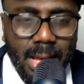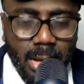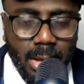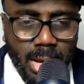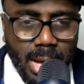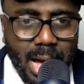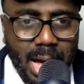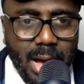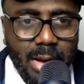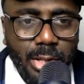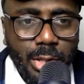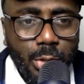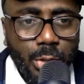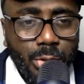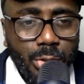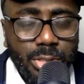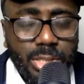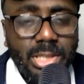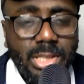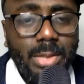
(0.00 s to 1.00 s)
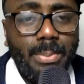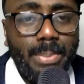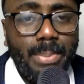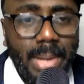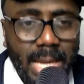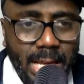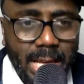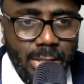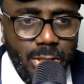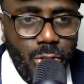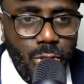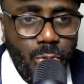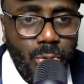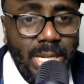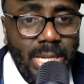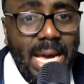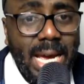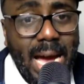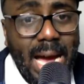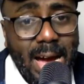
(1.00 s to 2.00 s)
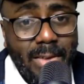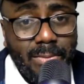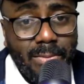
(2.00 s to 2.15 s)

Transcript: how are you using the players you already have,